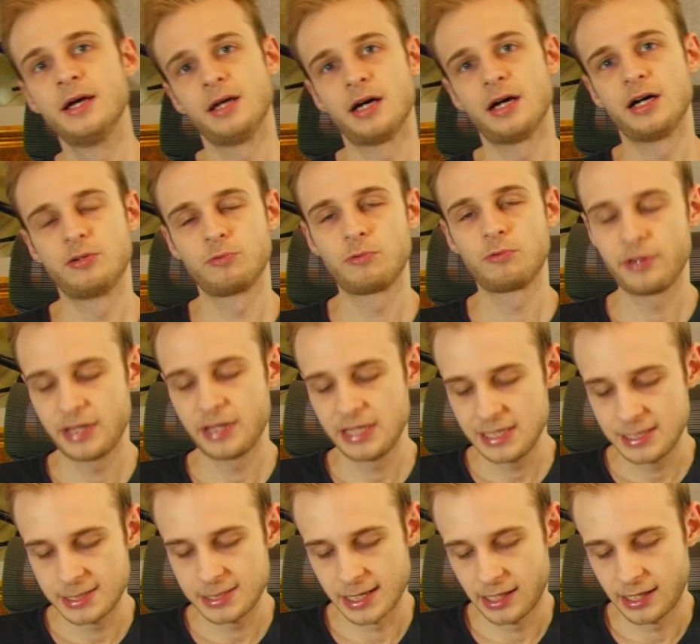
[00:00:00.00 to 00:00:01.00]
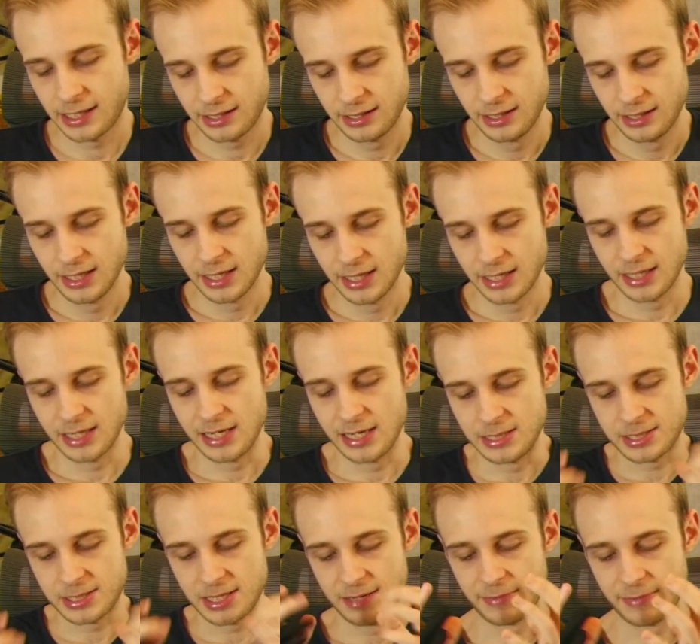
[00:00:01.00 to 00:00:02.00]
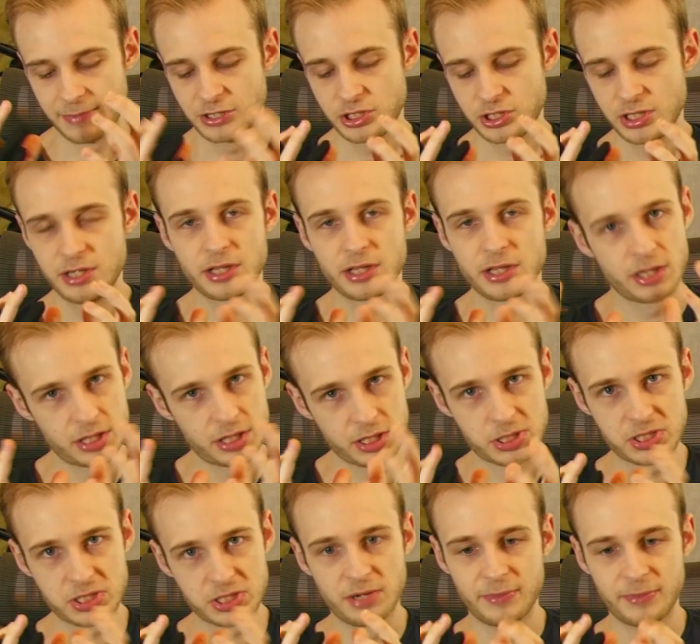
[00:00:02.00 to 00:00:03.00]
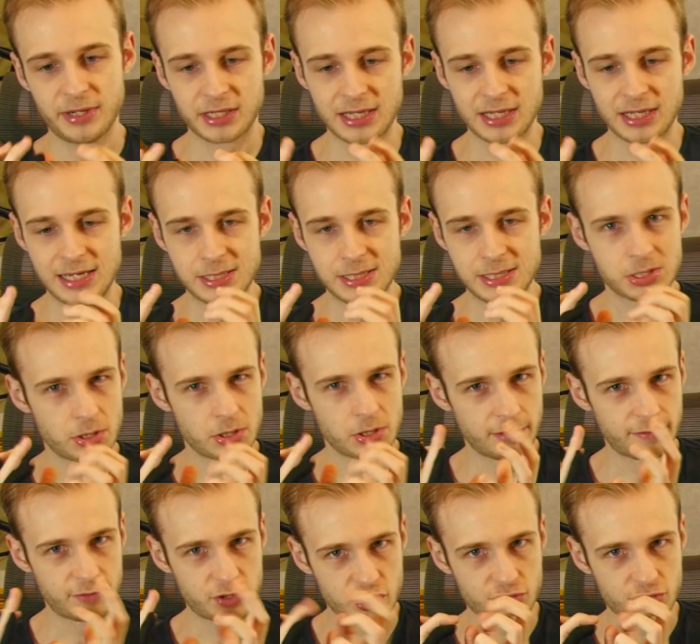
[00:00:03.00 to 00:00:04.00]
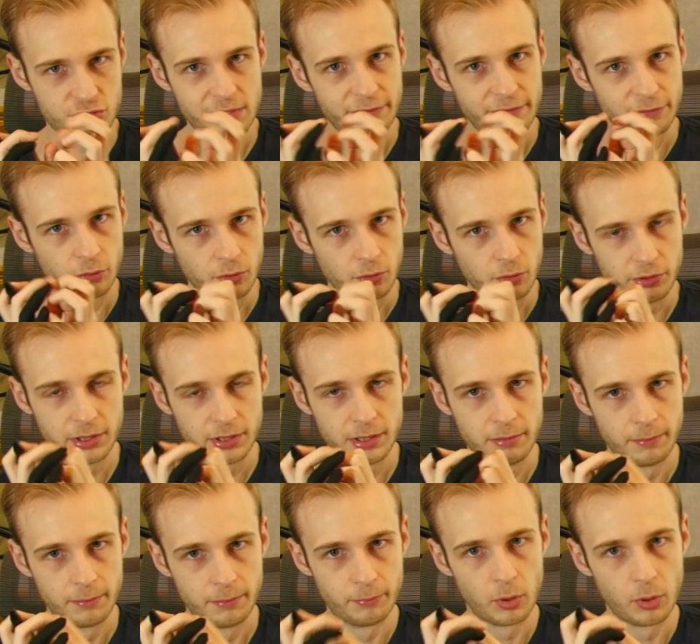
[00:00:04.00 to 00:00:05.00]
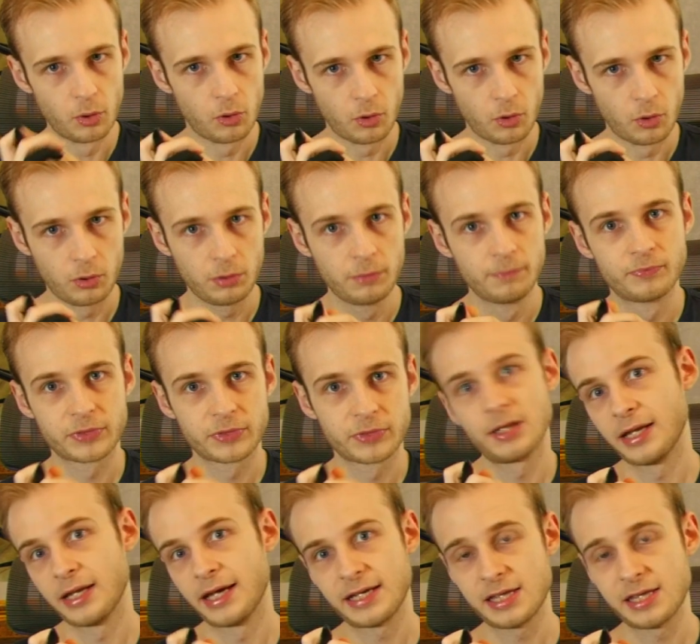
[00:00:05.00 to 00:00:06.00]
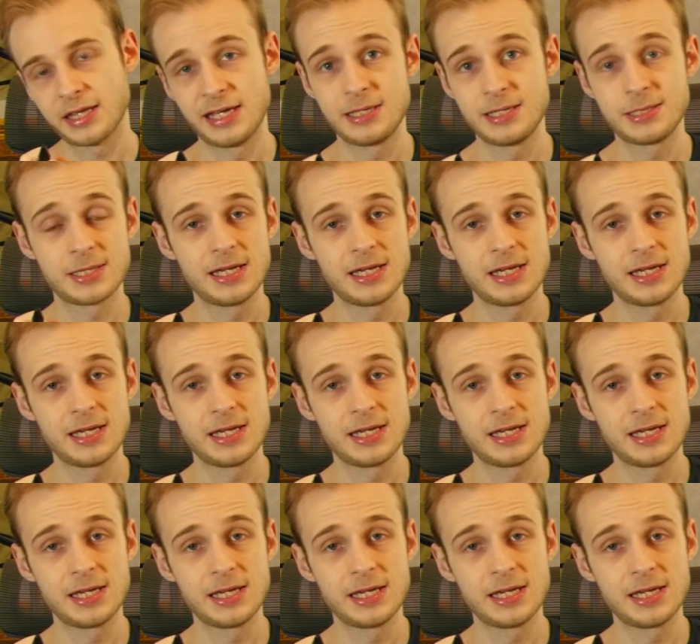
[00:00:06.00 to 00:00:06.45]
And what these are is imagine that the stomach is a sort of shriveled ball like this,